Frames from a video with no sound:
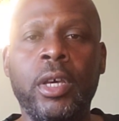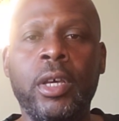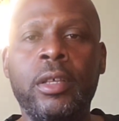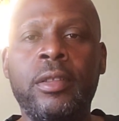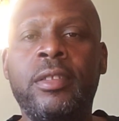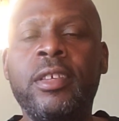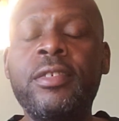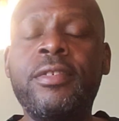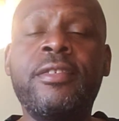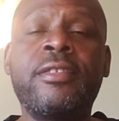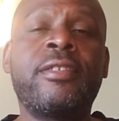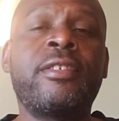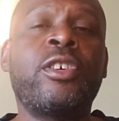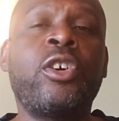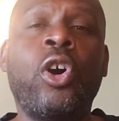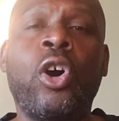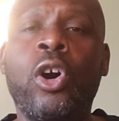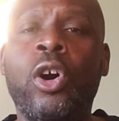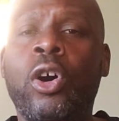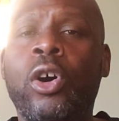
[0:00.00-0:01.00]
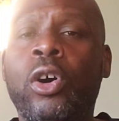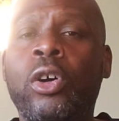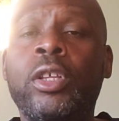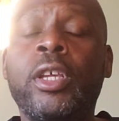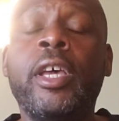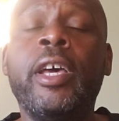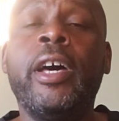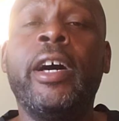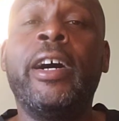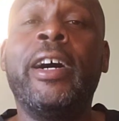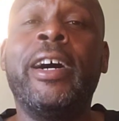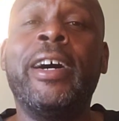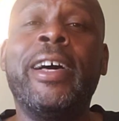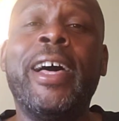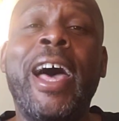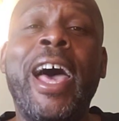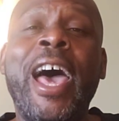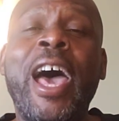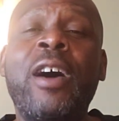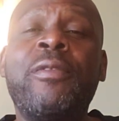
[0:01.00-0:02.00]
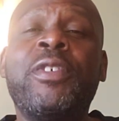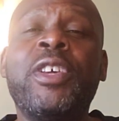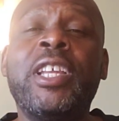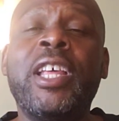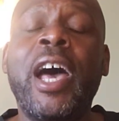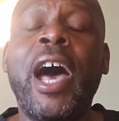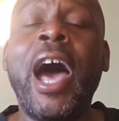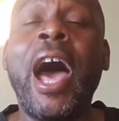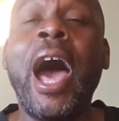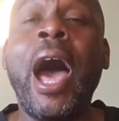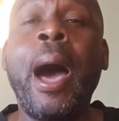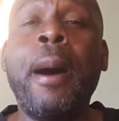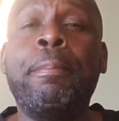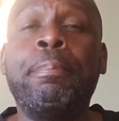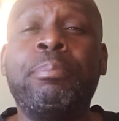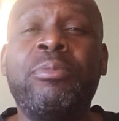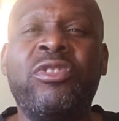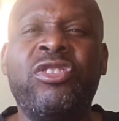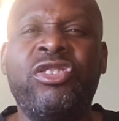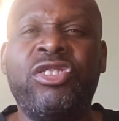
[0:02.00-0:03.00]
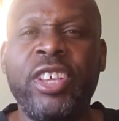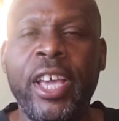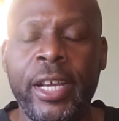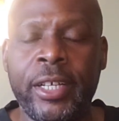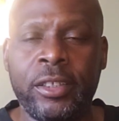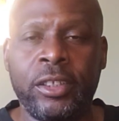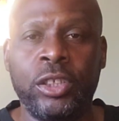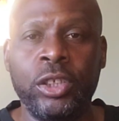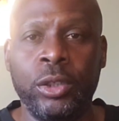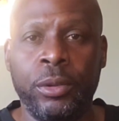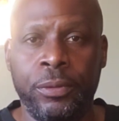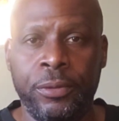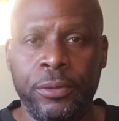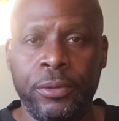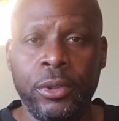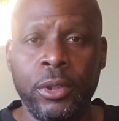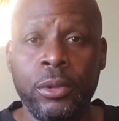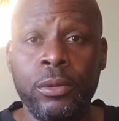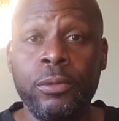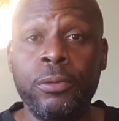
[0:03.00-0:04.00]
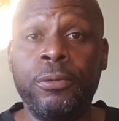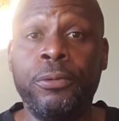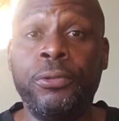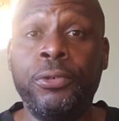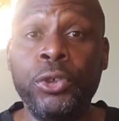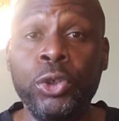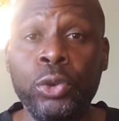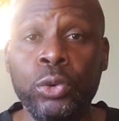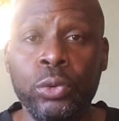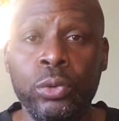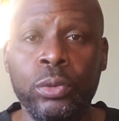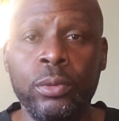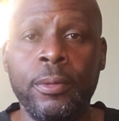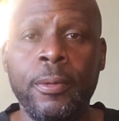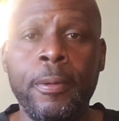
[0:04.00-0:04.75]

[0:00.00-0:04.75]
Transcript: This is called having an objective view.